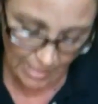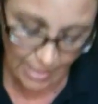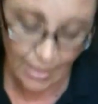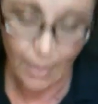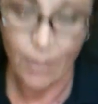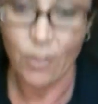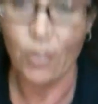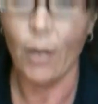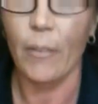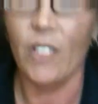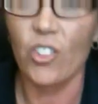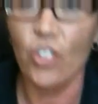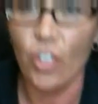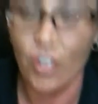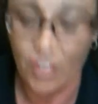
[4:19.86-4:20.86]
And now here, I'm
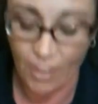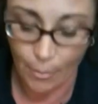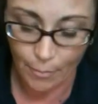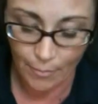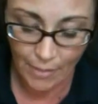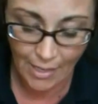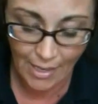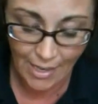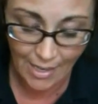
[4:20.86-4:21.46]
going to show you something.